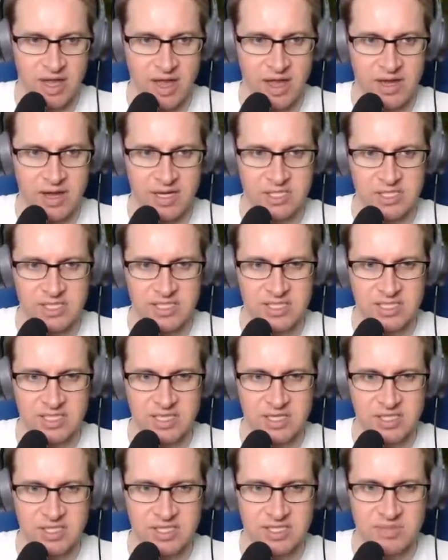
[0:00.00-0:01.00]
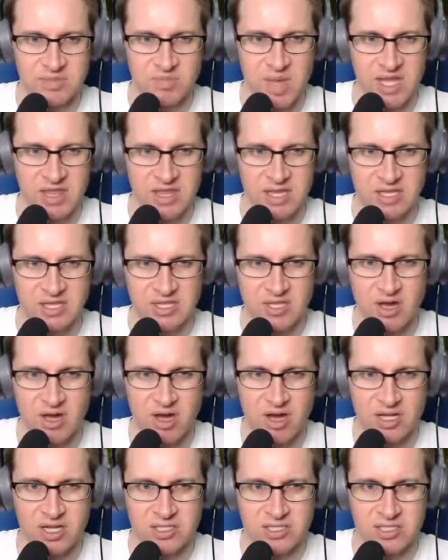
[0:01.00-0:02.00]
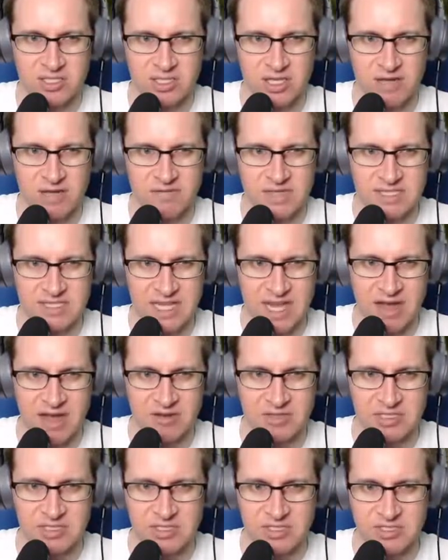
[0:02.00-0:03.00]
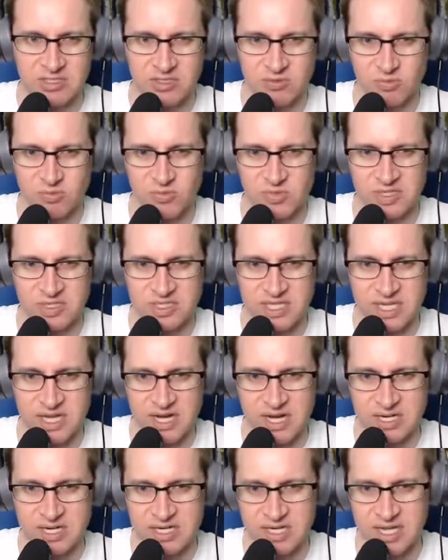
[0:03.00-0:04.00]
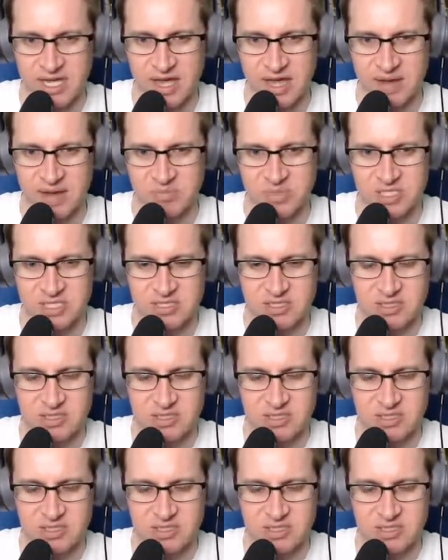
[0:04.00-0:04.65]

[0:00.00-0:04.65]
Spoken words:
And it just make the lawns of these houses look really unkept.